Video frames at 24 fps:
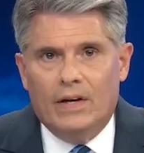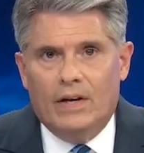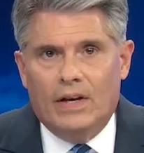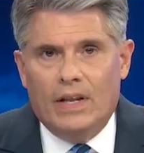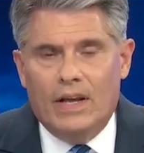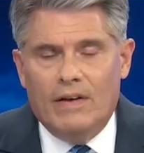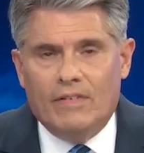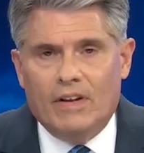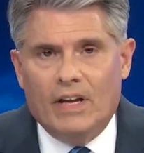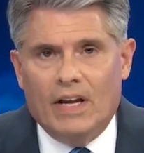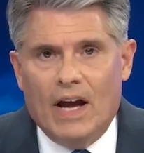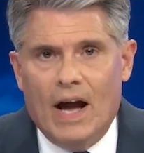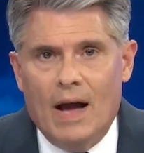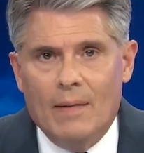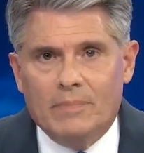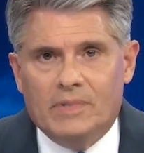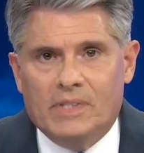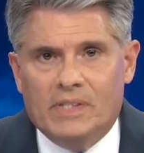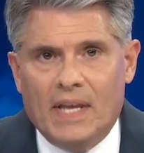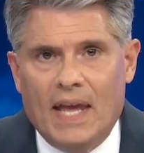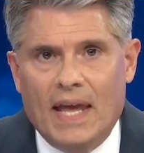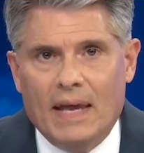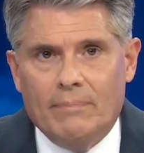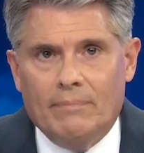Good evening, I'm
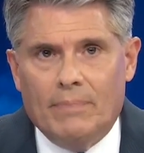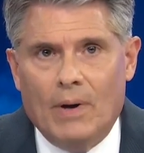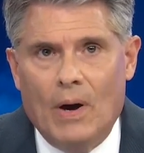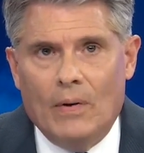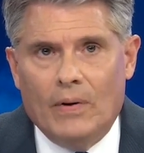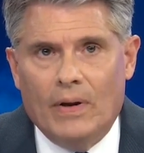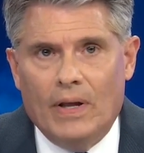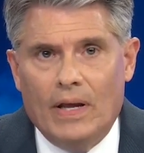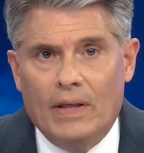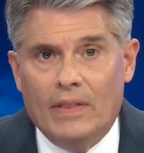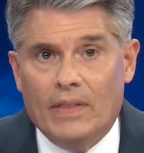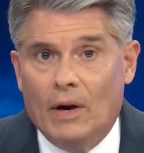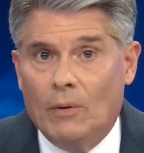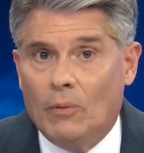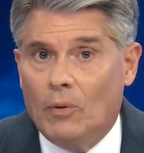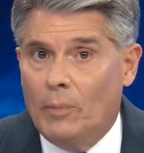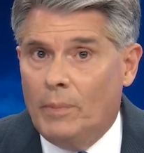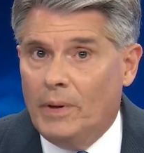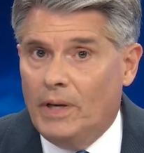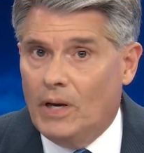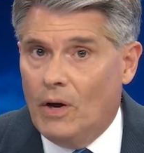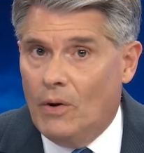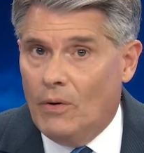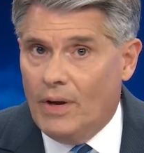Stan Boney. There will
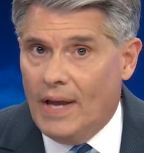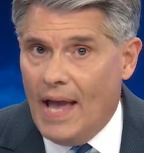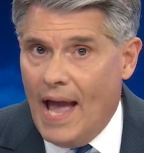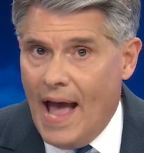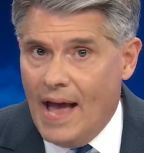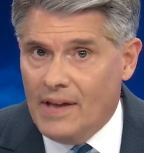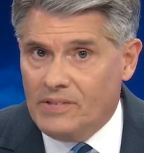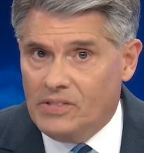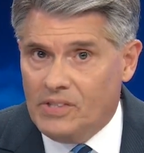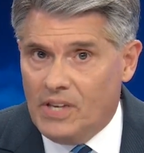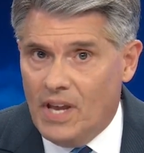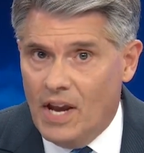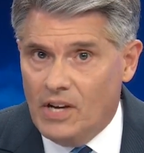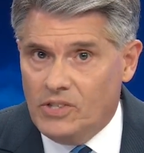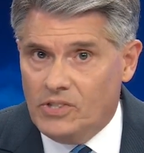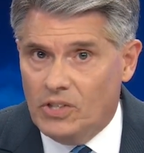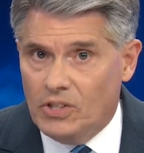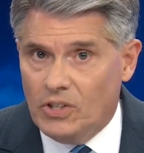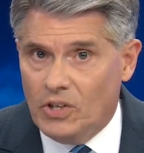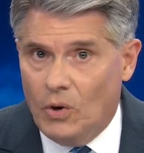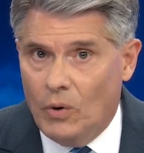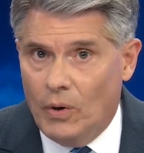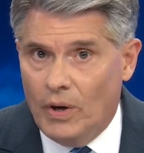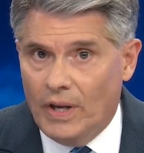be no gas
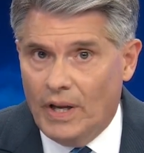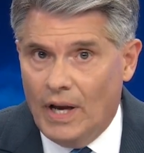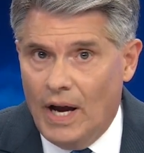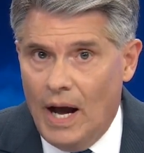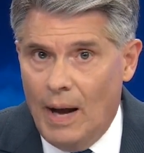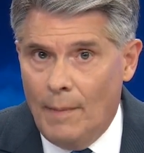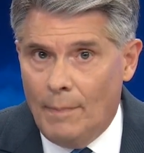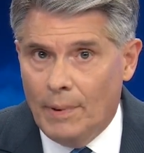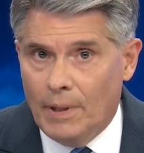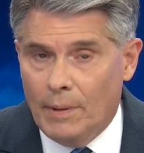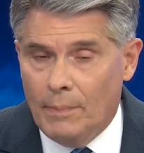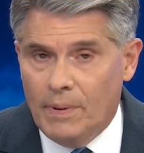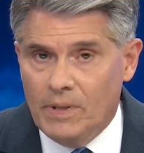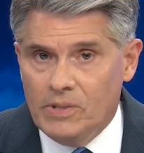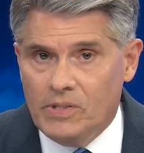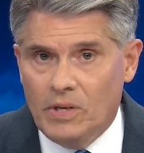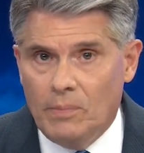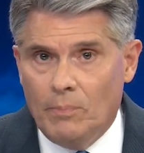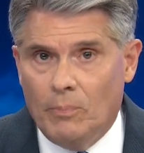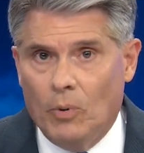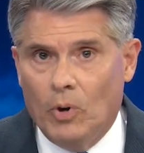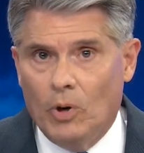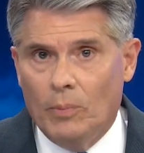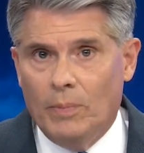station going up at a
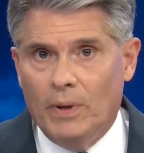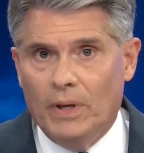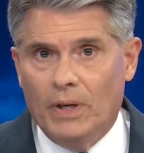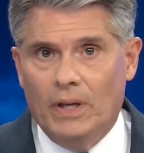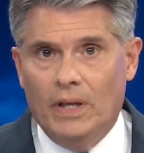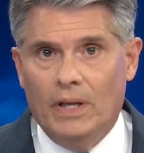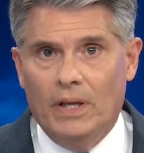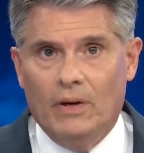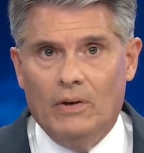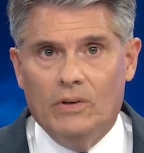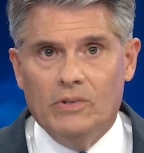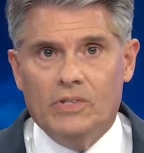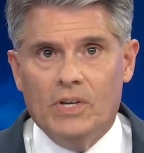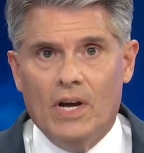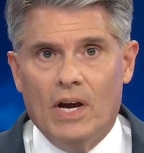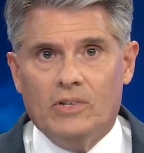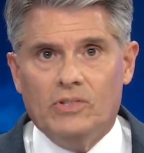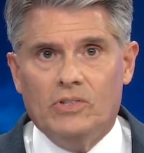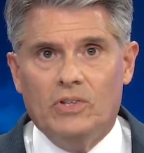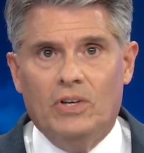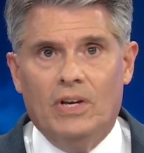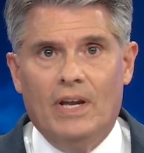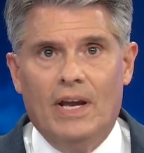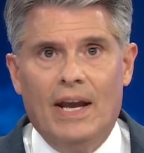busy Boardman
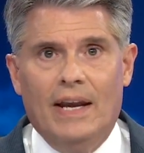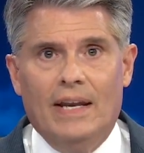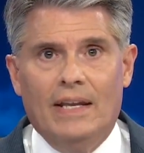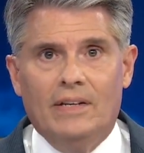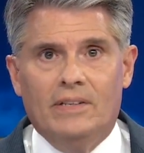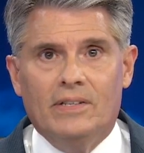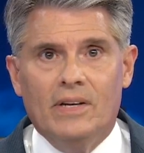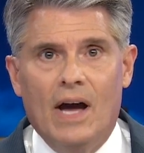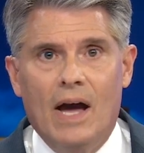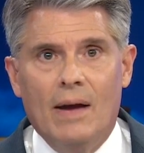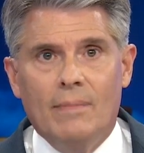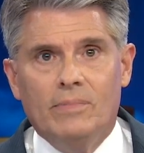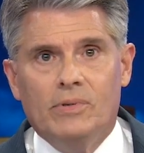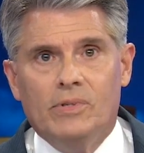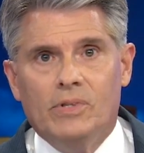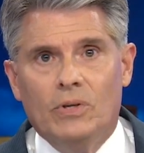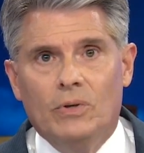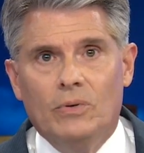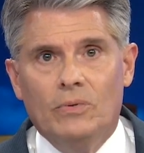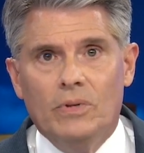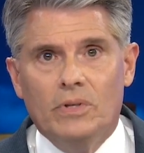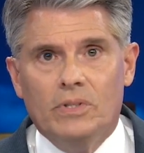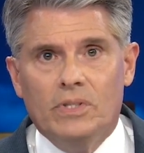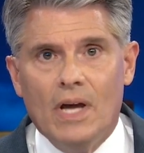intersection anytime
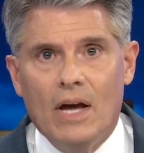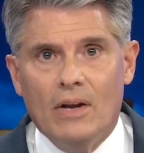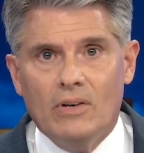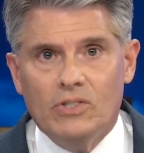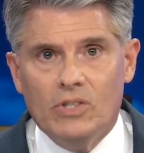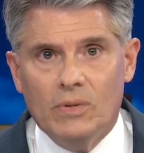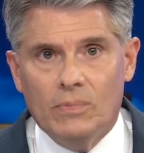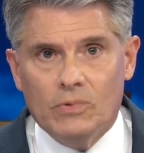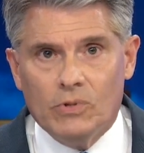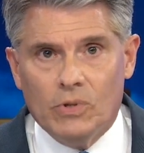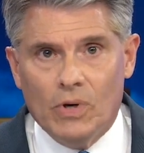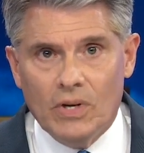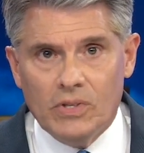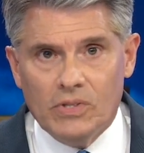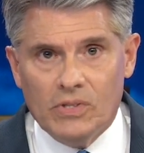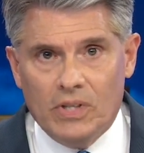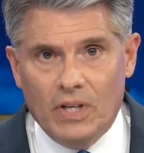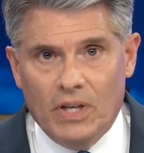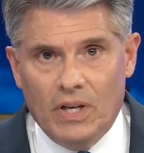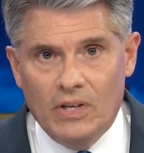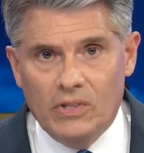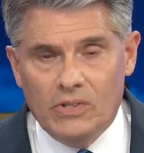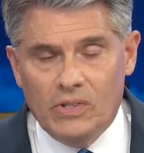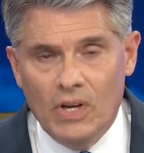soon. The township
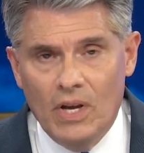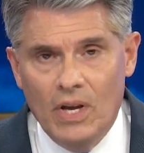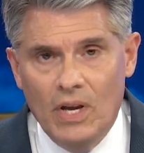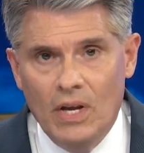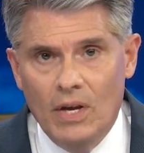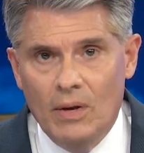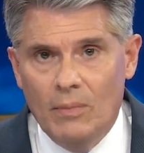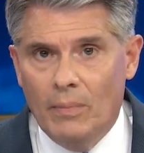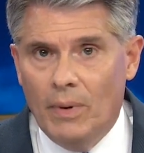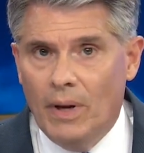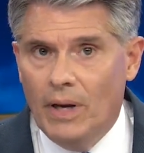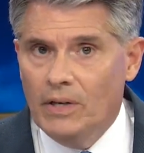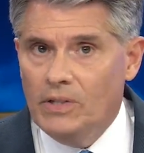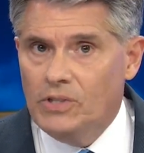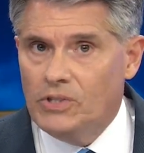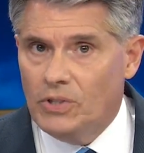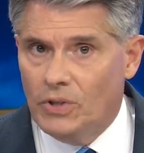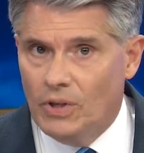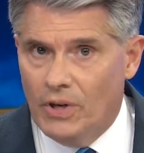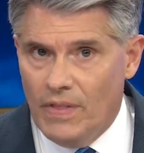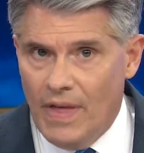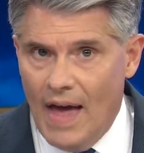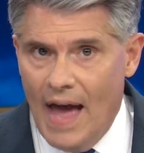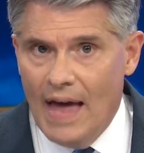trustees made
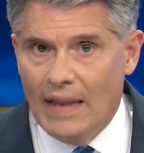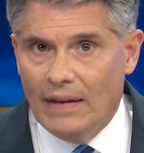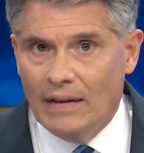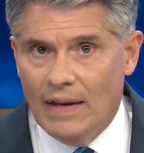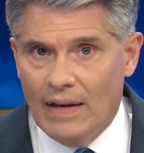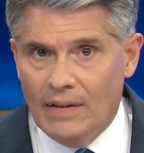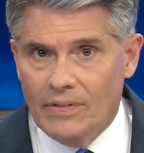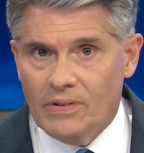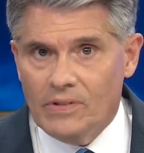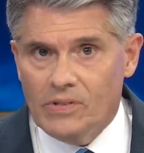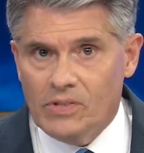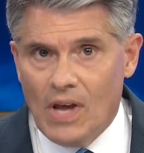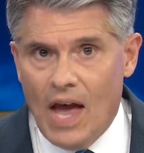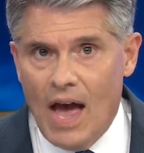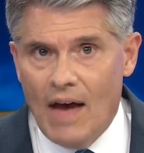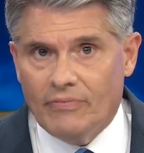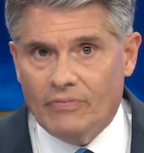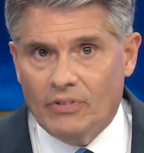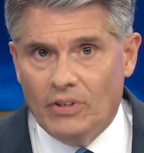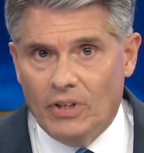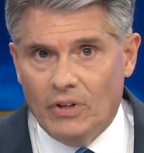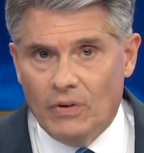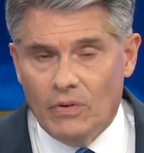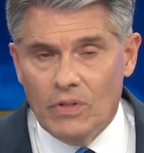sure of that late this
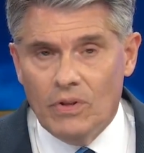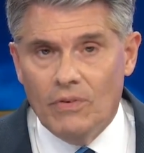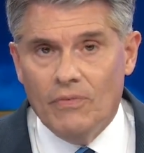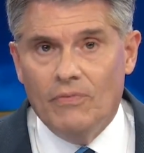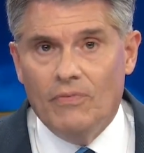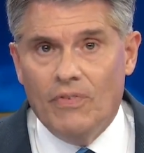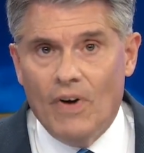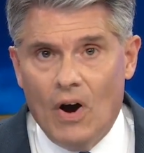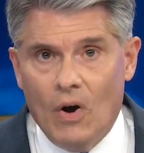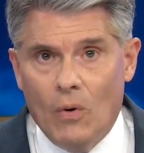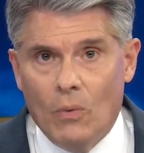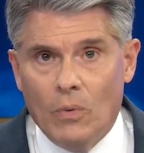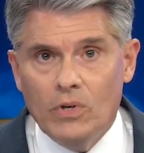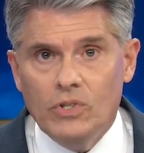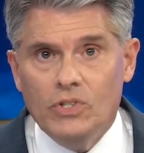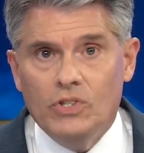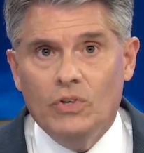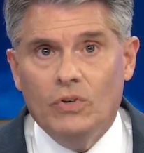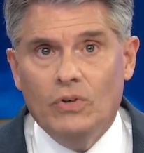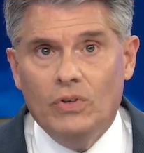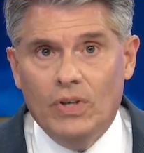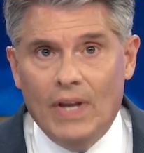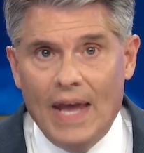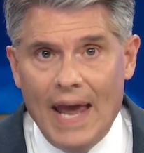afternoon. The vote was
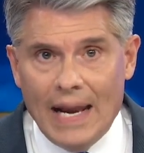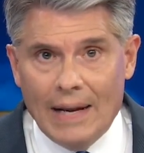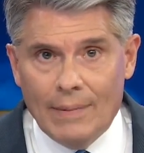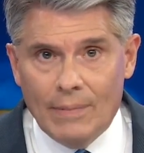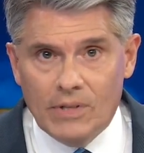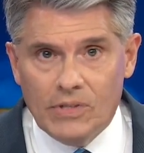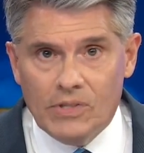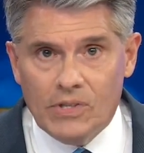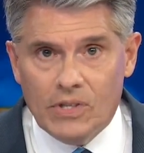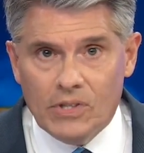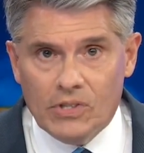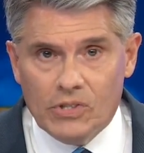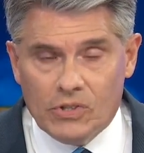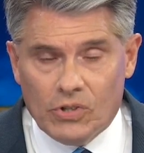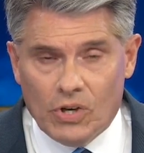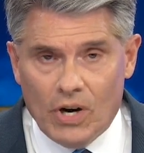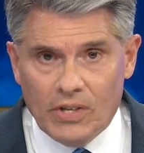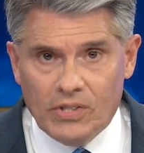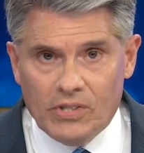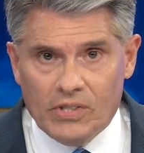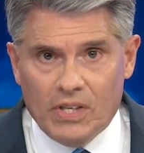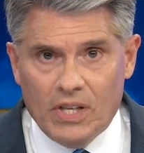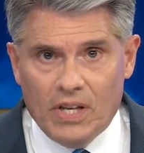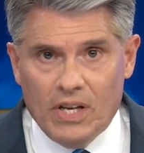unanimous, the
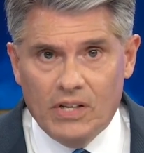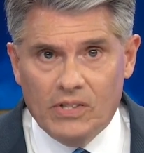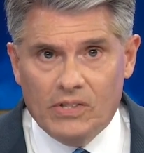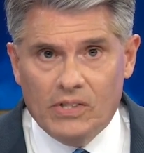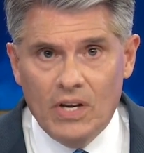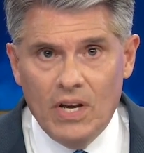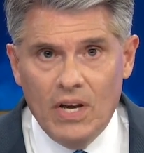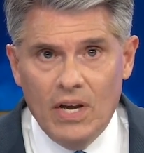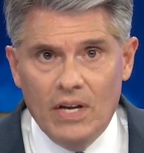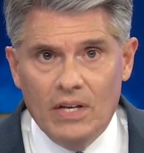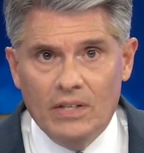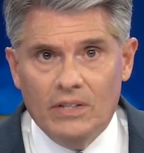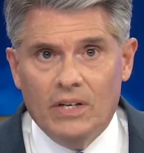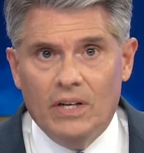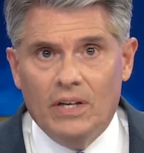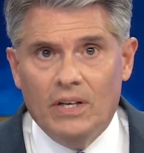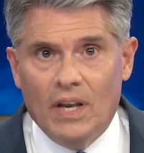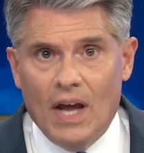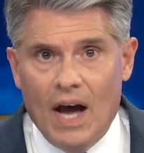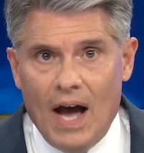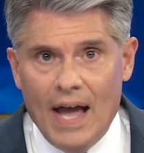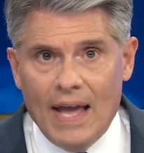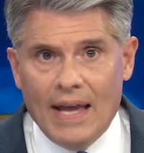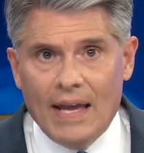trustees
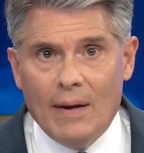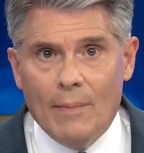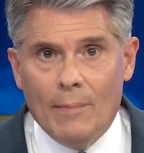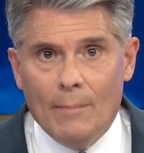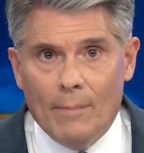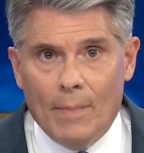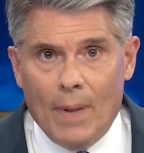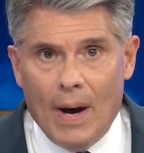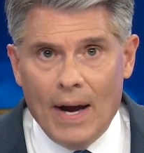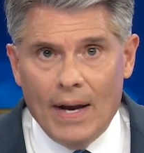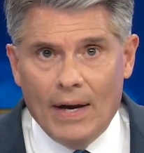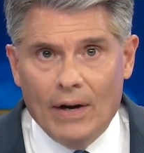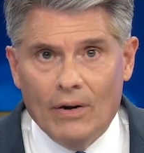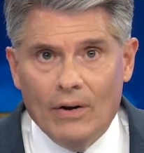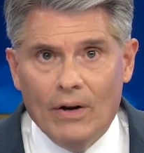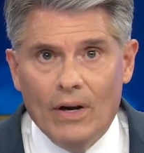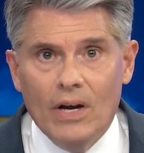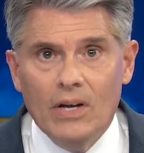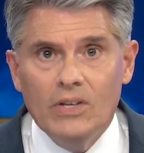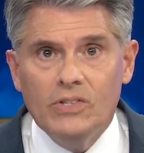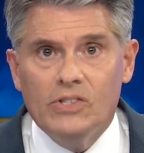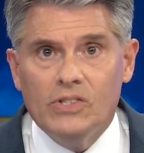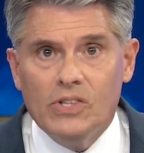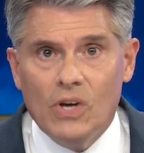denying Meijer
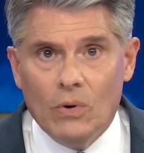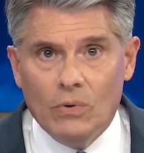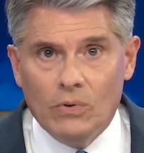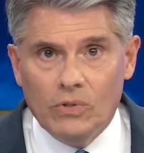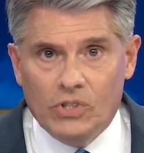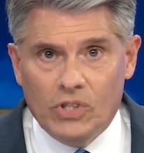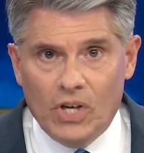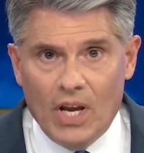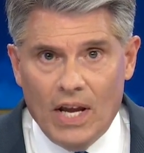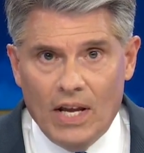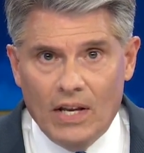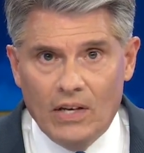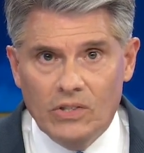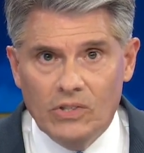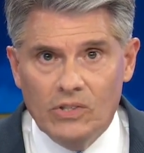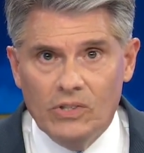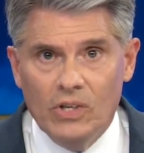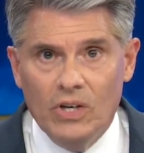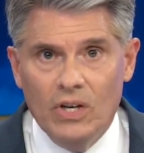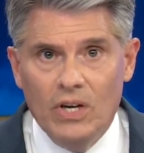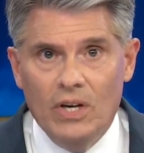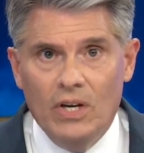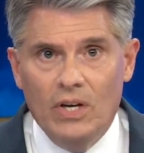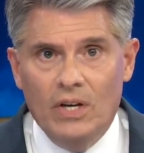a zone change.